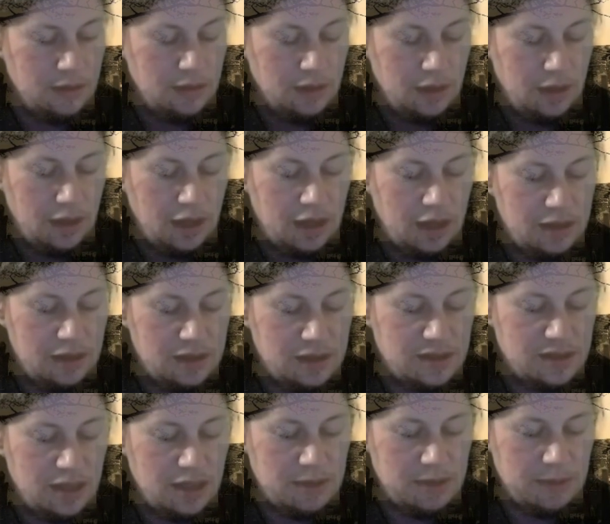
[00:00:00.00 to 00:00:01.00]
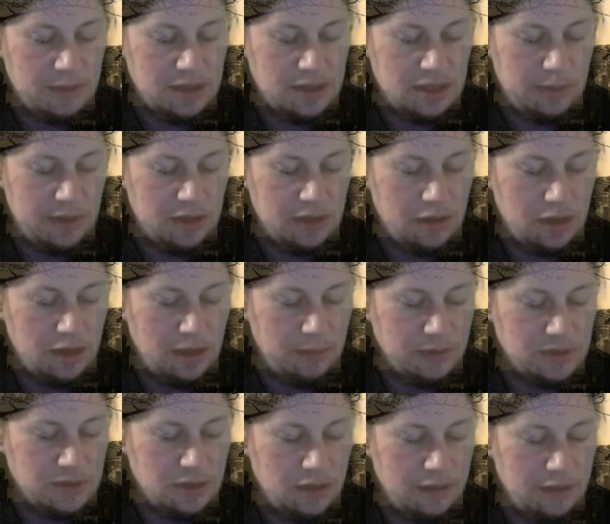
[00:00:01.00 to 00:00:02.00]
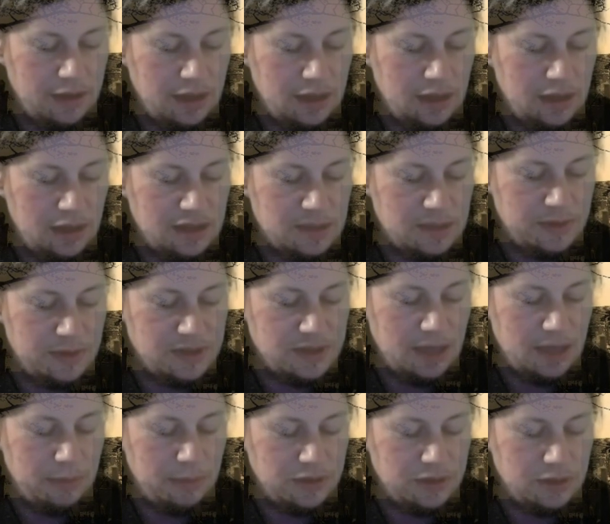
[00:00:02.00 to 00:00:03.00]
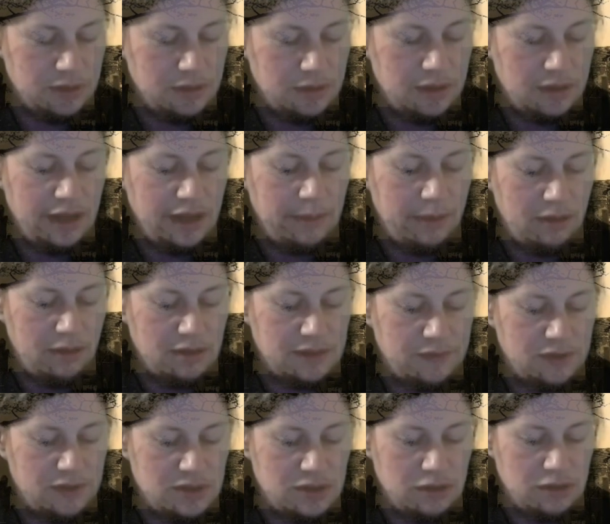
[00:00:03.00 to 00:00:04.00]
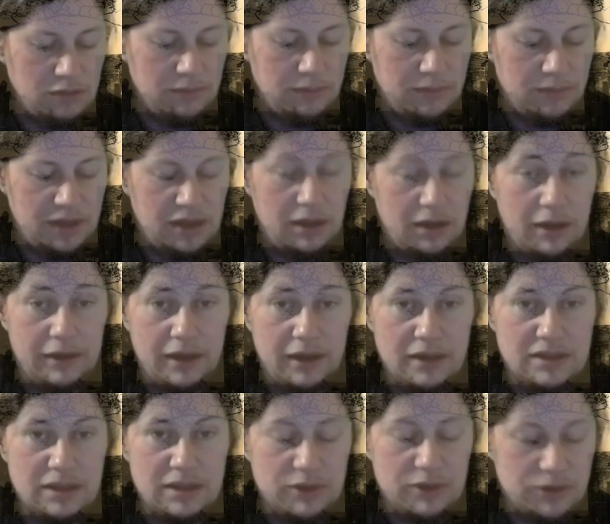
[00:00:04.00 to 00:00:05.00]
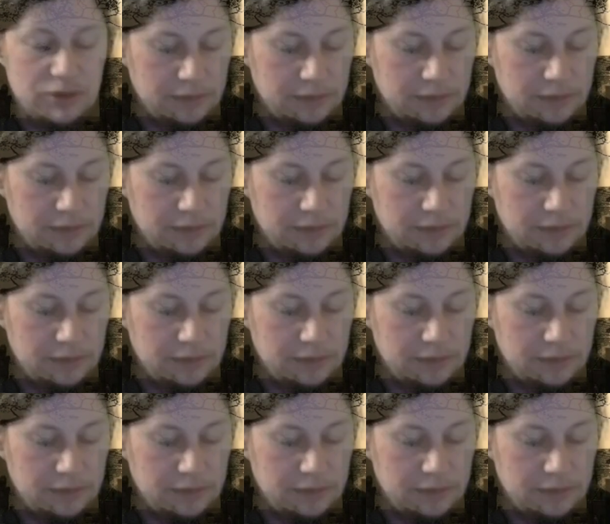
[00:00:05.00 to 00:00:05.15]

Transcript: and it disturbed him that he had been unable to locate Elizabeth Stapleton, née Beresford's tomb, in Highgate Cemetery.